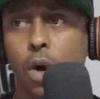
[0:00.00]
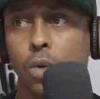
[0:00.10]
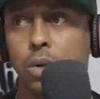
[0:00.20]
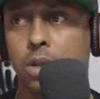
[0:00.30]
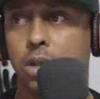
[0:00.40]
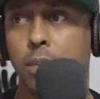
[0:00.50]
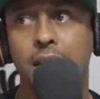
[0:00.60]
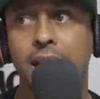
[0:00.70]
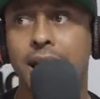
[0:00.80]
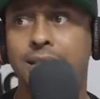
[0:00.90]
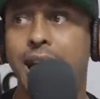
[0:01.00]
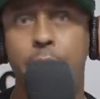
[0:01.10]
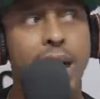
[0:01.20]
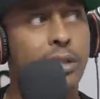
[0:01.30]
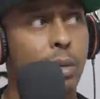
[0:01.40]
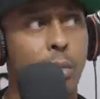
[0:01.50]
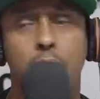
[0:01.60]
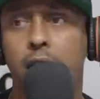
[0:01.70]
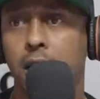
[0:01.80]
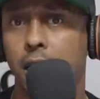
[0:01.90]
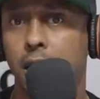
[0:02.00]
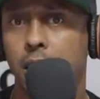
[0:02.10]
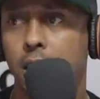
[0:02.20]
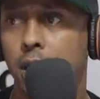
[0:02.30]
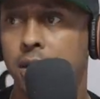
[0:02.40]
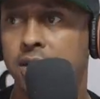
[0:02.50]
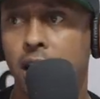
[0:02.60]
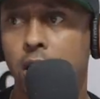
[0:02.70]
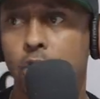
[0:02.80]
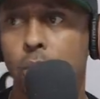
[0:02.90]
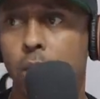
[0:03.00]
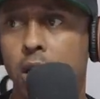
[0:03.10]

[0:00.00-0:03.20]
no, slash master. To me, that's marketer. not master marketing. Yeah, saying he went,